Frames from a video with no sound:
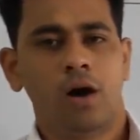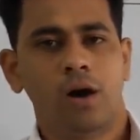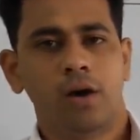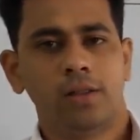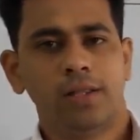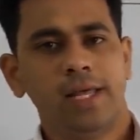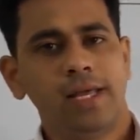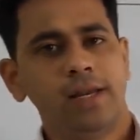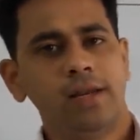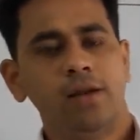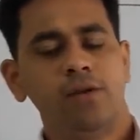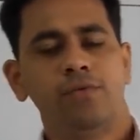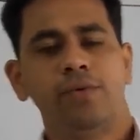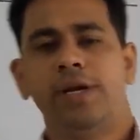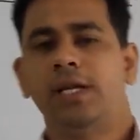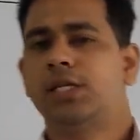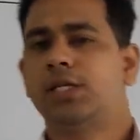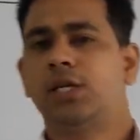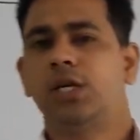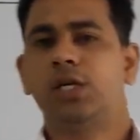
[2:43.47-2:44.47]
Then
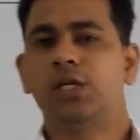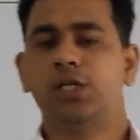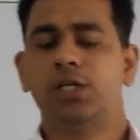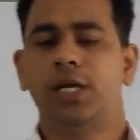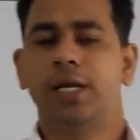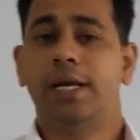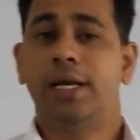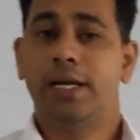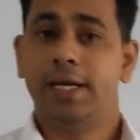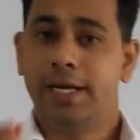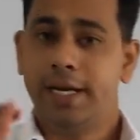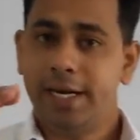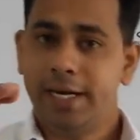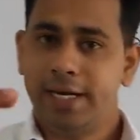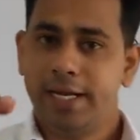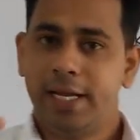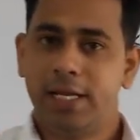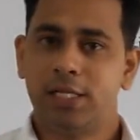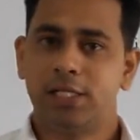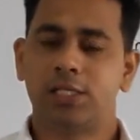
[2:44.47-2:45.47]
we discussed
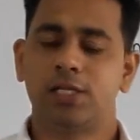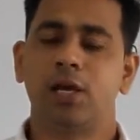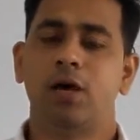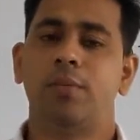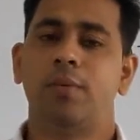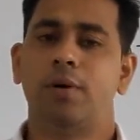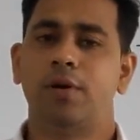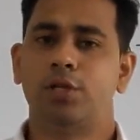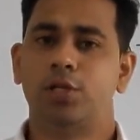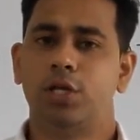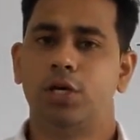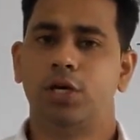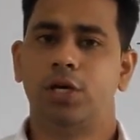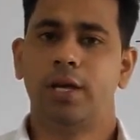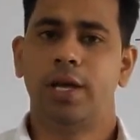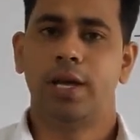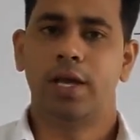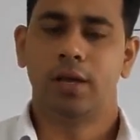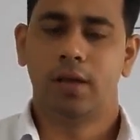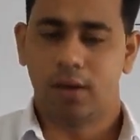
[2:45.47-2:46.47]
details about
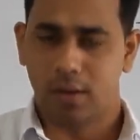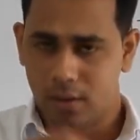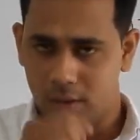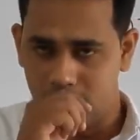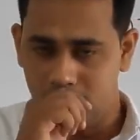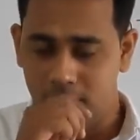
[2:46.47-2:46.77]
the